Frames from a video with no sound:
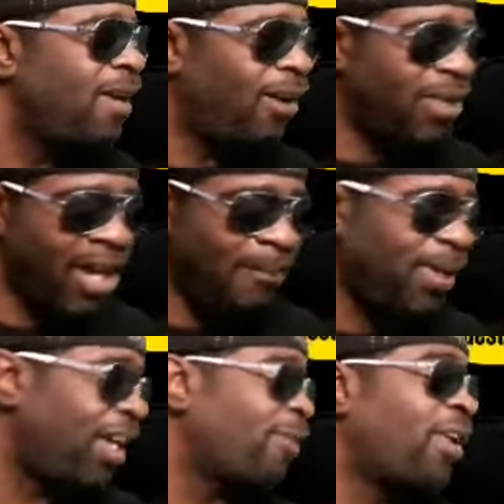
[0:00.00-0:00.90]
Okay,
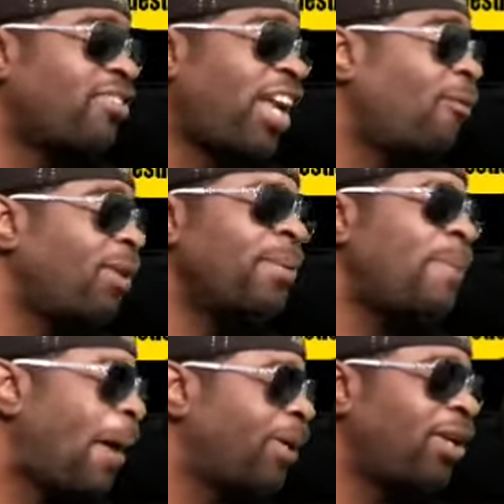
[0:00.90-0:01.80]
but anyways, I don't want to be
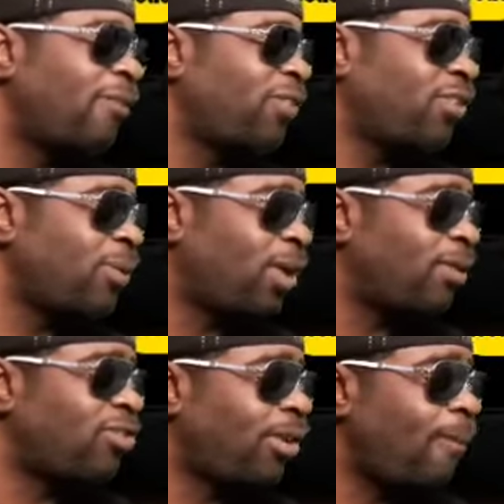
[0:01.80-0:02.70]
babbling on for too
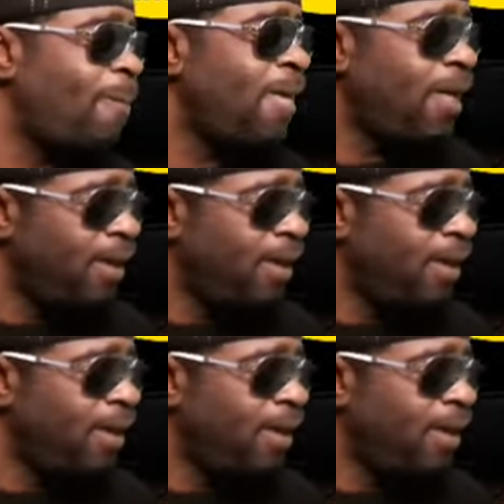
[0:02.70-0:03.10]
long. So